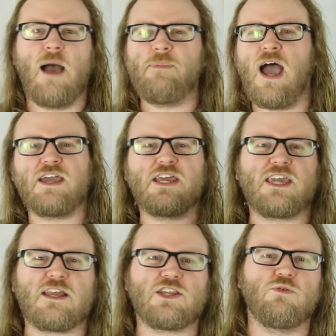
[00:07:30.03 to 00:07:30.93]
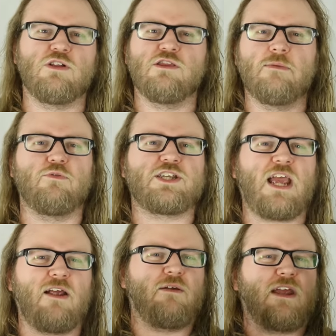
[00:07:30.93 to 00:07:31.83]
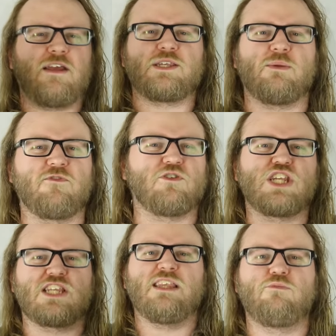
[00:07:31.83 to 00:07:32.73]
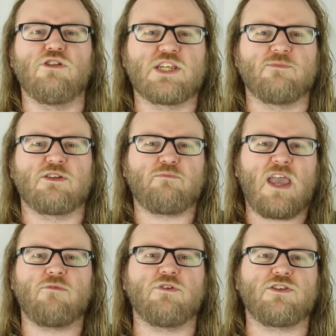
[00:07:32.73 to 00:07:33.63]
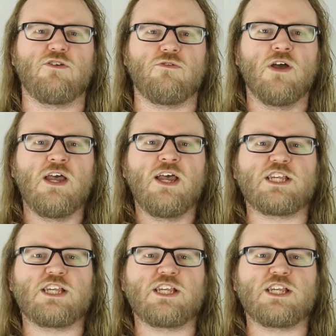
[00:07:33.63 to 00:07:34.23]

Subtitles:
I'm not going to get into a libertarianism versus liberalism debate with you,